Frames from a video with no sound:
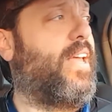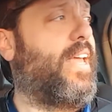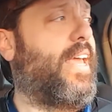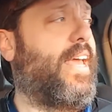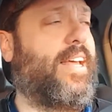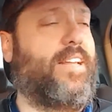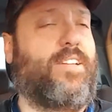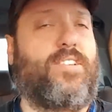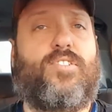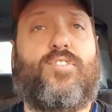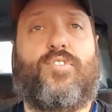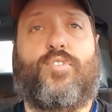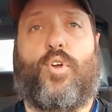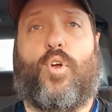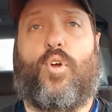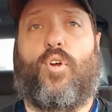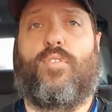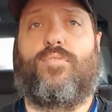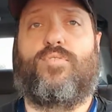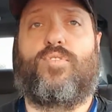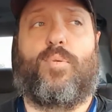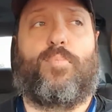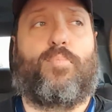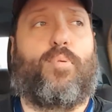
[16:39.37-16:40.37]
It
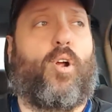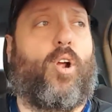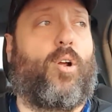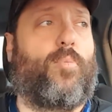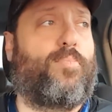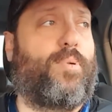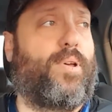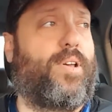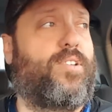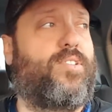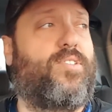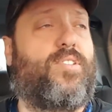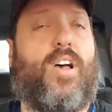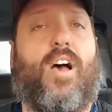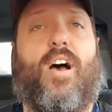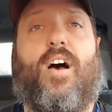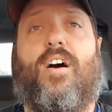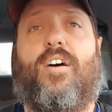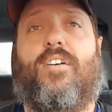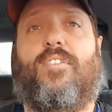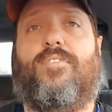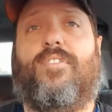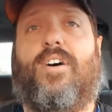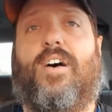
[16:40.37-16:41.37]
serves a purpose
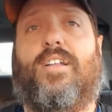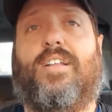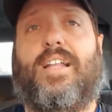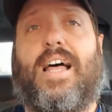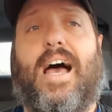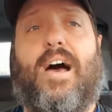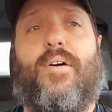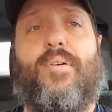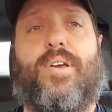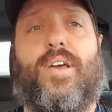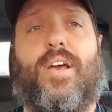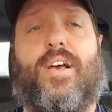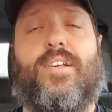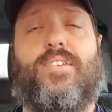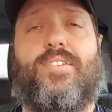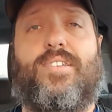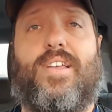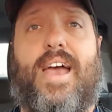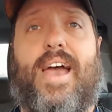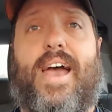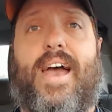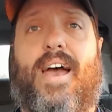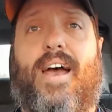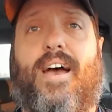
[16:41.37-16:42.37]
of allowing us
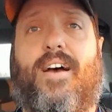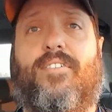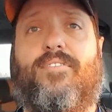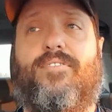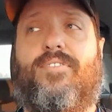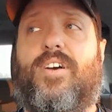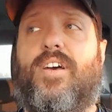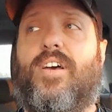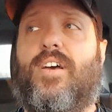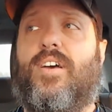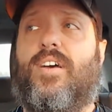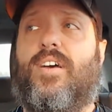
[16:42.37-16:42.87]
to have